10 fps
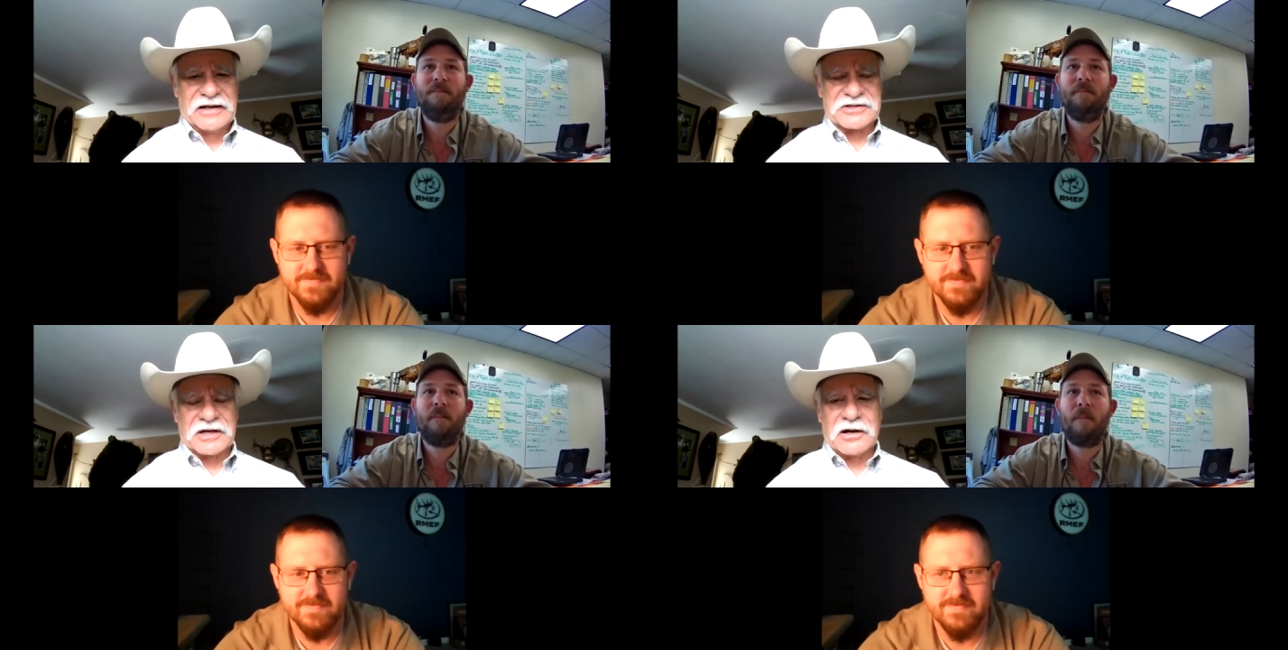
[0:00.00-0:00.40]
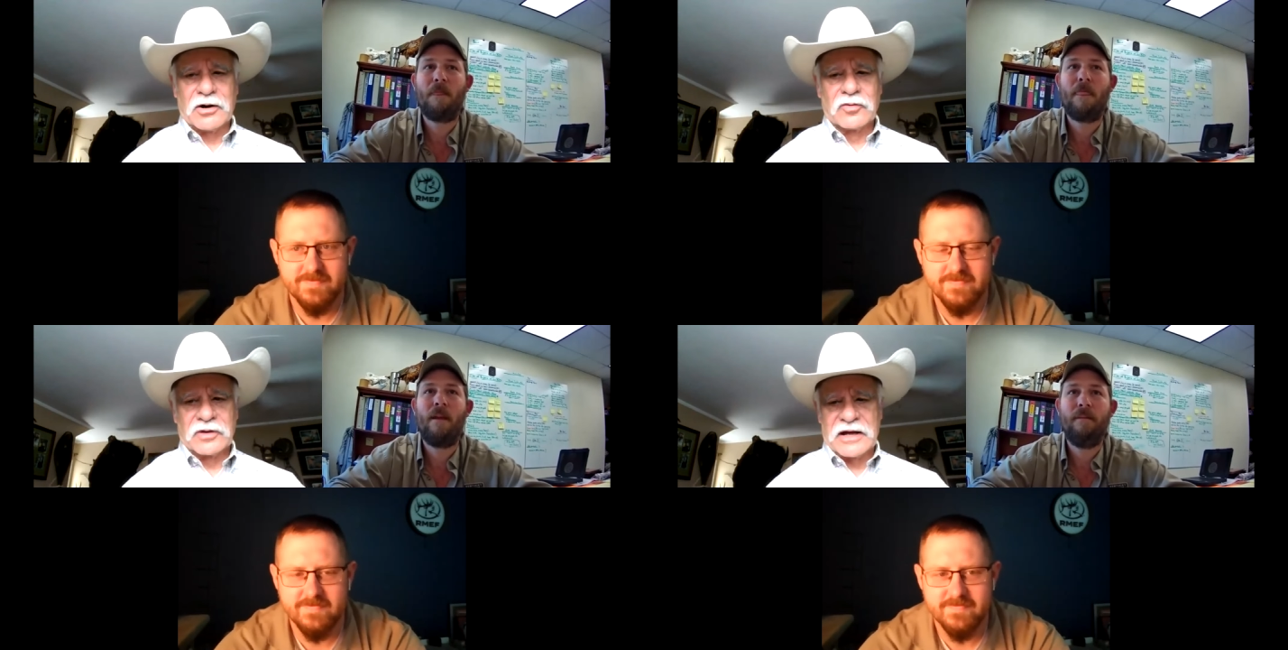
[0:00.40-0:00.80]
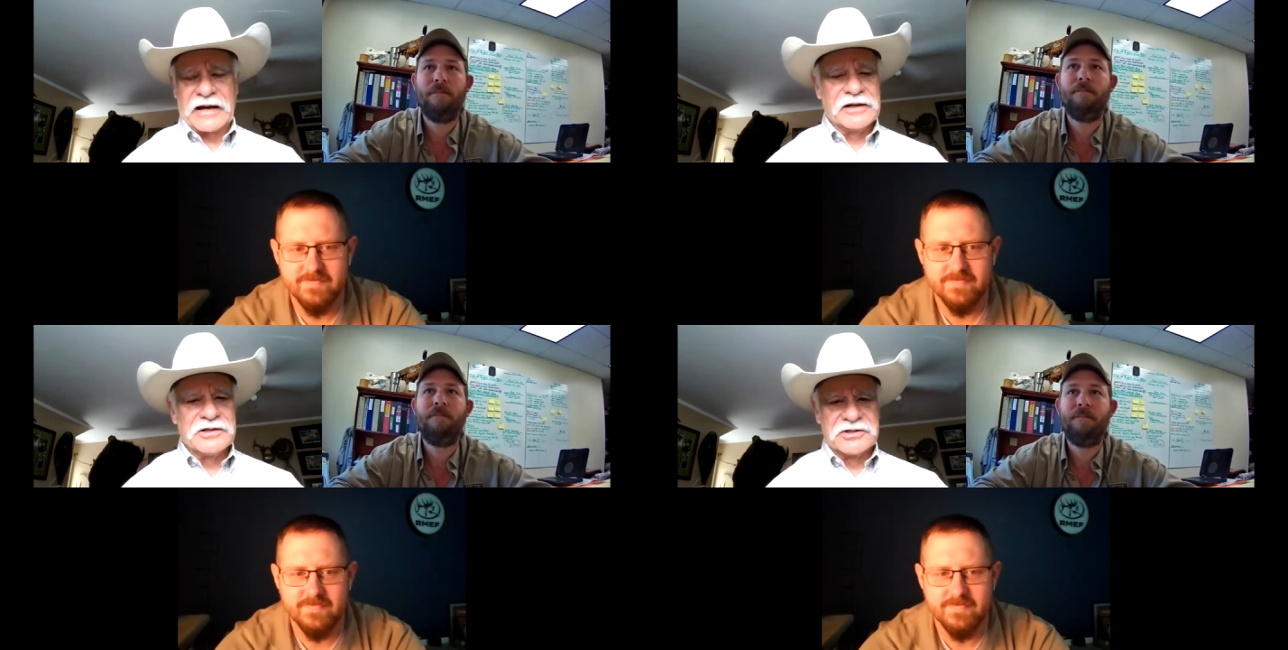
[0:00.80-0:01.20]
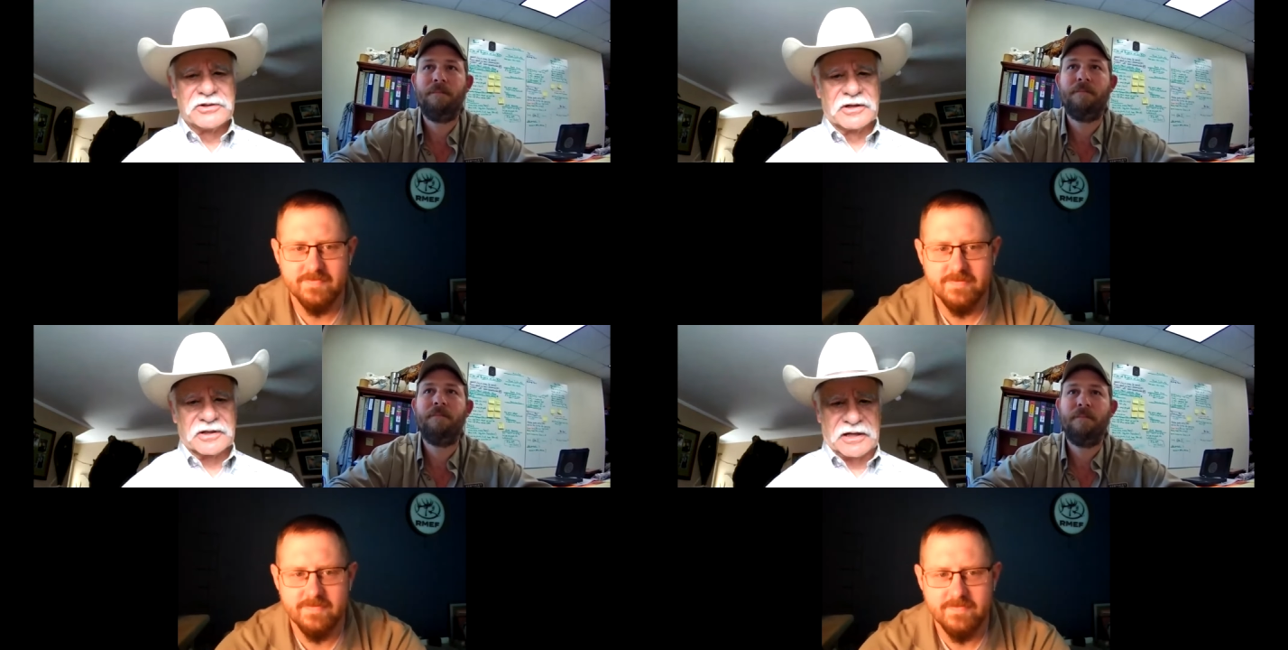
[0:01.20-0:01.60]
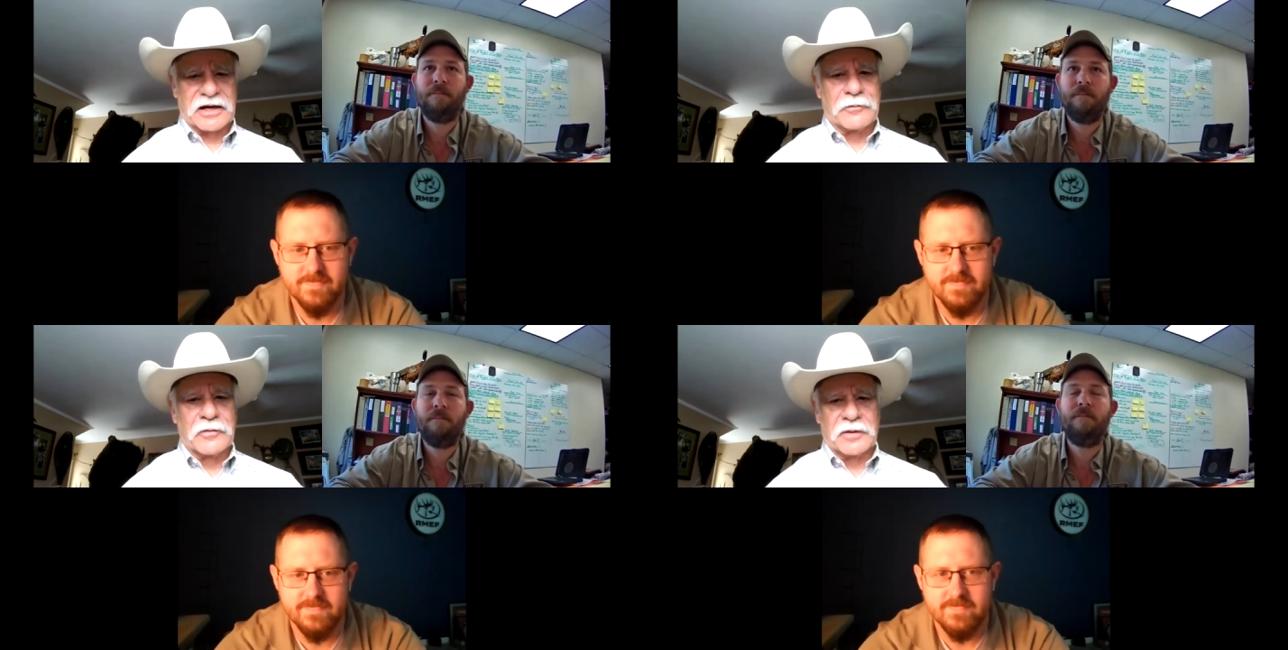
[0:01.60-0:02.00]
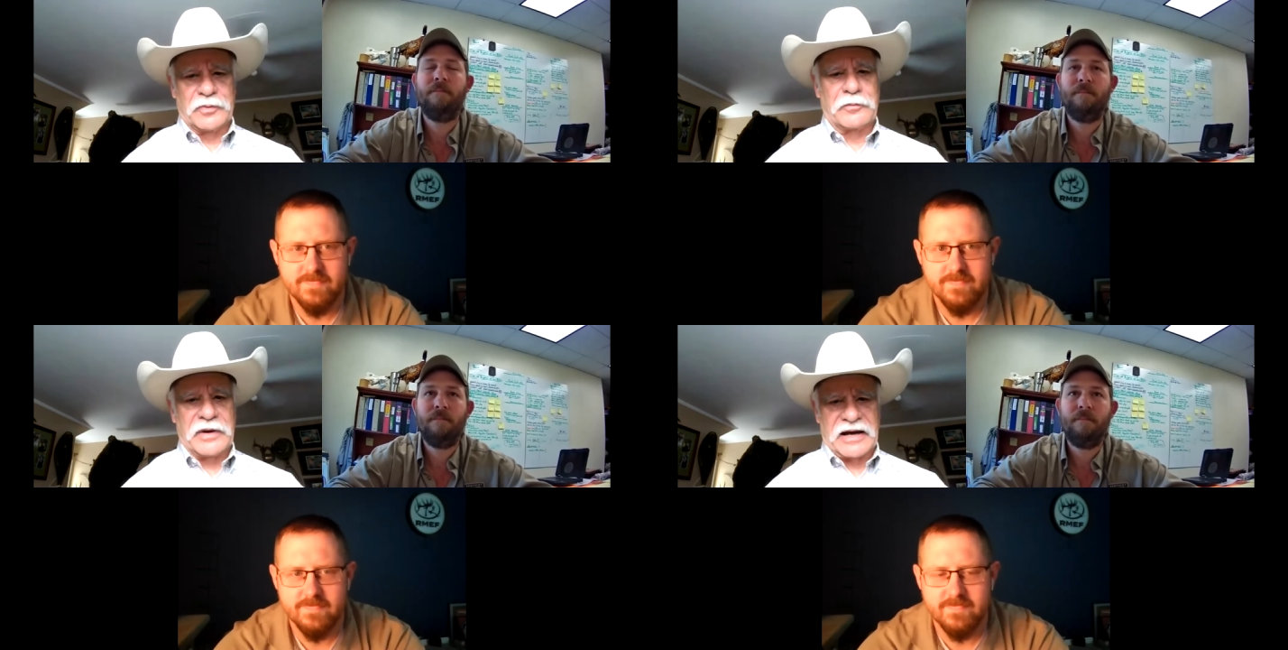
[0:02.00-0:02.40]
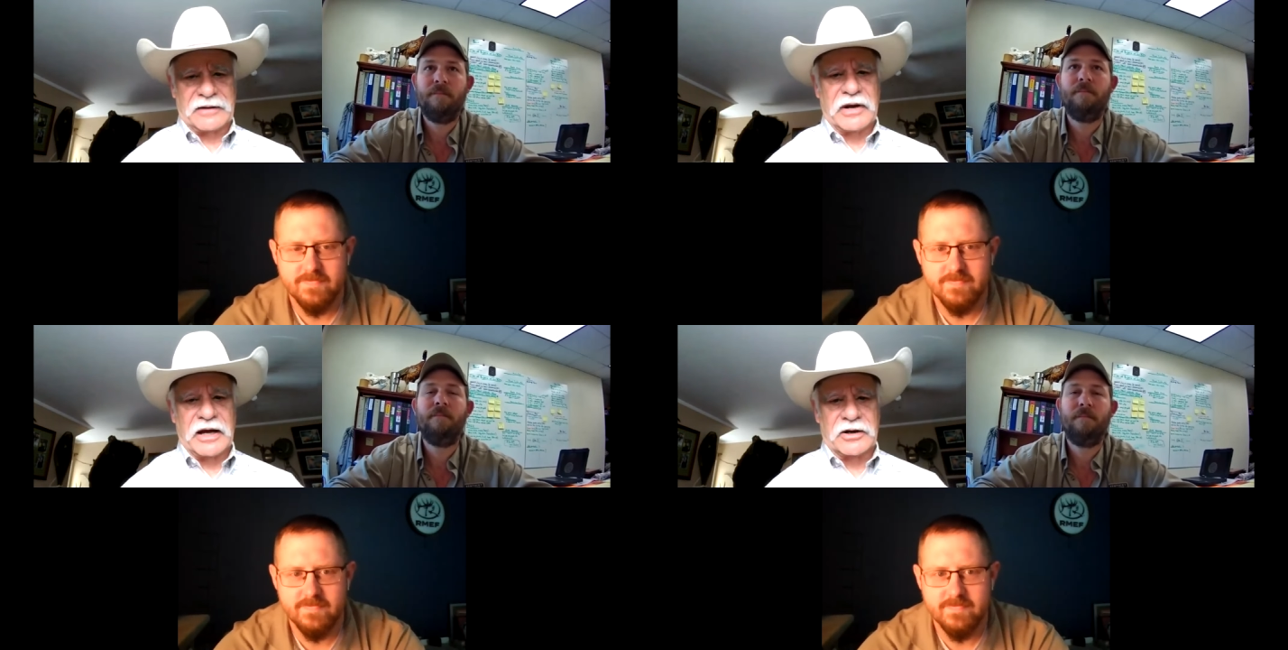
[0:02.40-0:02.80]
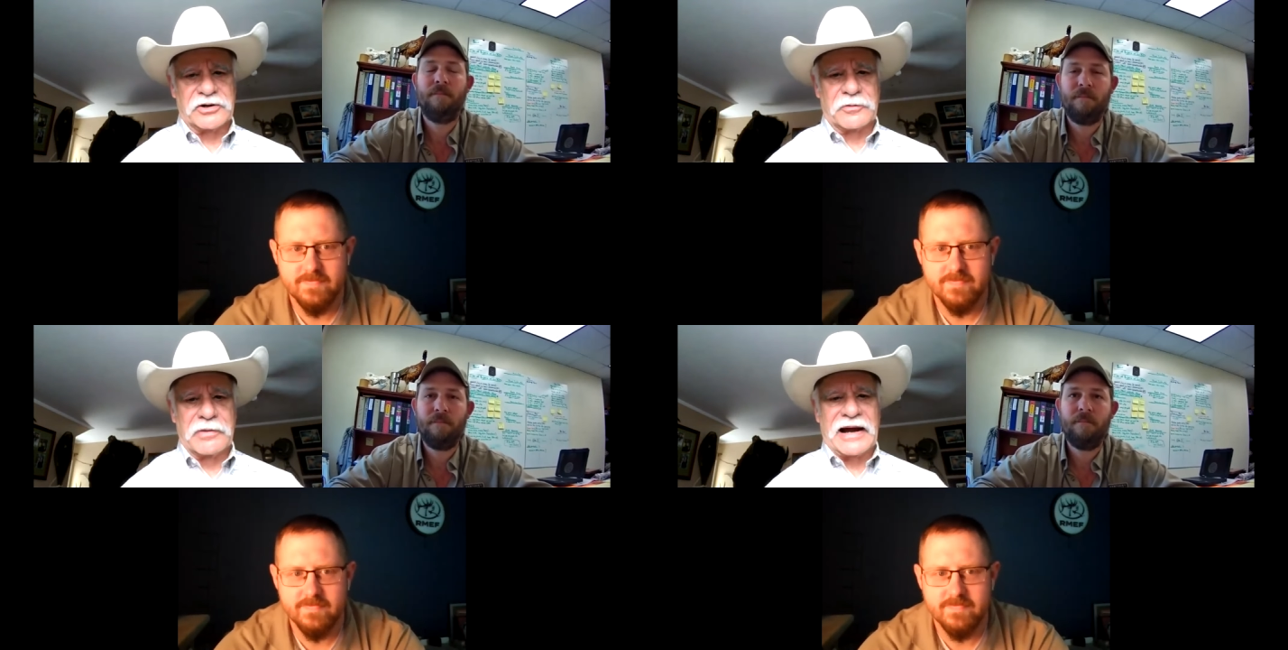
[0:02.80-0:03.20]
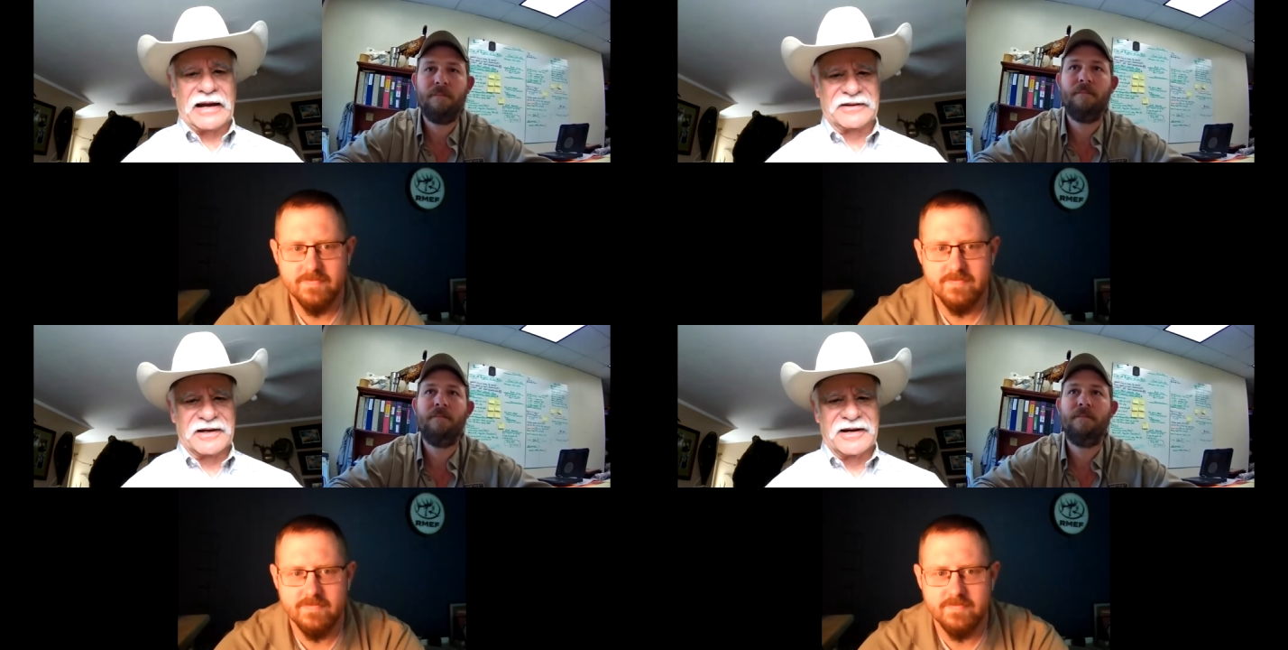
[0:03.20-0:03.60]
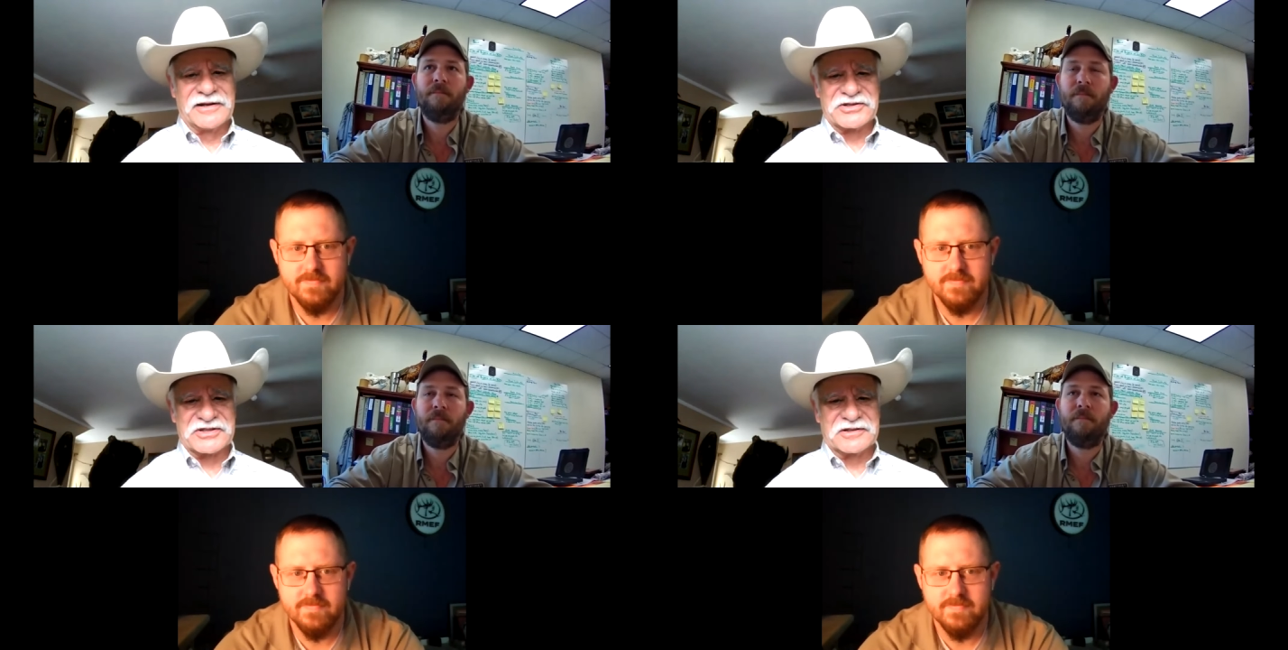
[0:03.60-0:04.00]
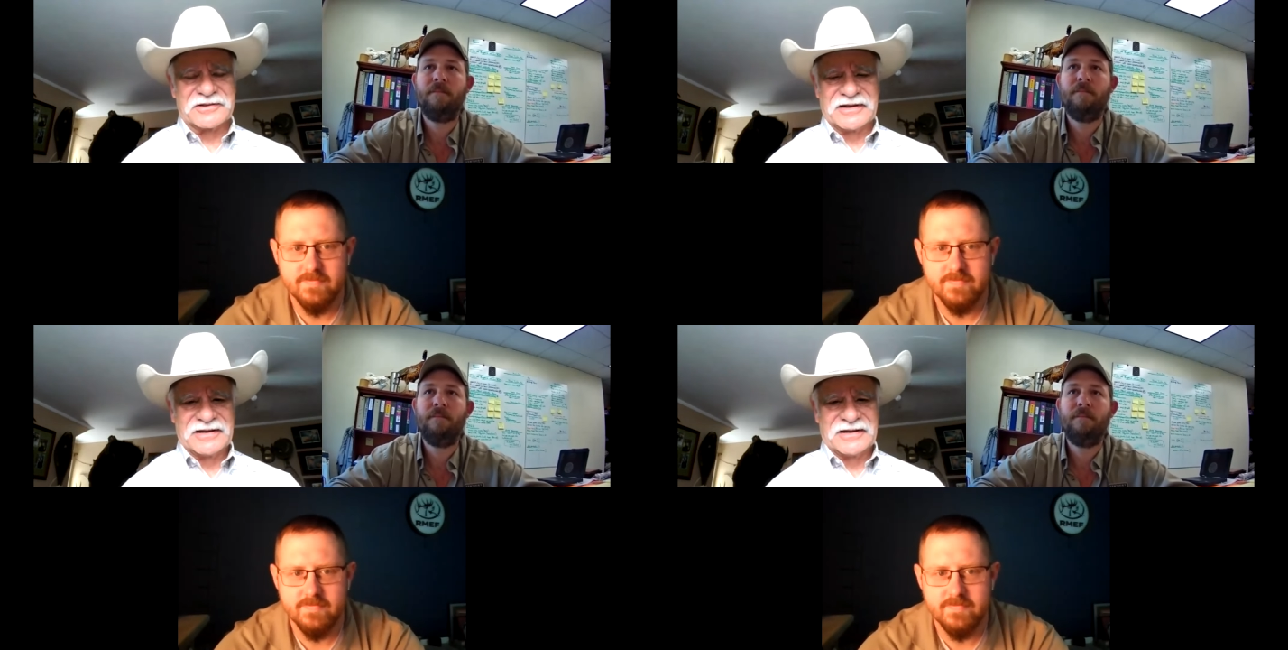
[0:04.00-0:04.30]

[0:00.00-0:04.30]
Speaker 1: it's a whole lot easier to cut them up and pack them out on your back than it is to,